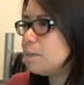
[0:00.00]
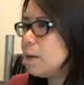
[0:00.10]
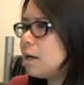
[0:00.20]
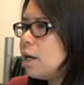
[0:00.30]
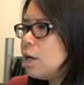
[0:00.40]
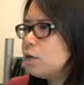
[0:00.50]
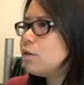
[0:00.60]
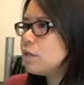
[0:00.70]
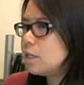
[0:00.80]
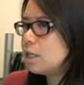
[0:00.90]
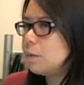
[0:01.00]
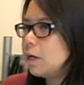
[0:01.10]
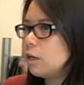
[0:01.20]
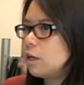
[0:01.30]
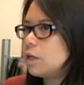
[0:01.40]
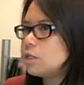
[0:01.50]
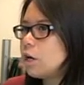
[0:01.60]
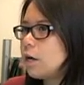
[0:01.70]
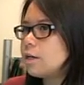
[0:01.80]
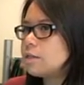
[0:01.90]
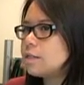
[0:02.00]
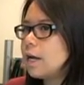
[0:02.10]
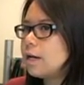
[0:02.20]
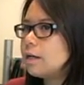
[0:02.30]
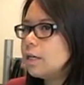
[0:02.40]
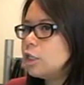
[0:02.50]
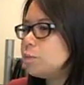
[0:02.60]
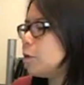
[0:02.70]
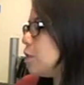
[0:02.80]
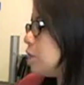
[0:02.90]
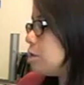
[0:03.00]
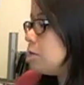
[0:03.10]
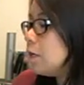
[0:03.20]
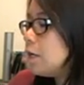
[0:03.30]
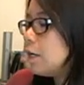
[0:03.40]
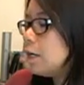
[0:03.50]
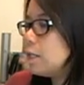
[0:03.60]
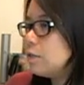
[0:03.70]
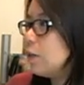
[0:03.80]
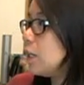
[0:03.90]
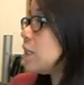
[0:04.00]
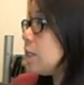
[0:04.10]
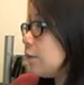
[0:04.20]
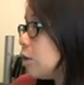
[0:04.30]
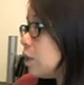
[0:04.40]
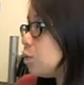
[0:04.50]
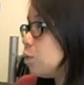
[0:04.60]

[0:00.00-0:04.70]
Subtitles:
But through this incubator, it taught us that each person is very different.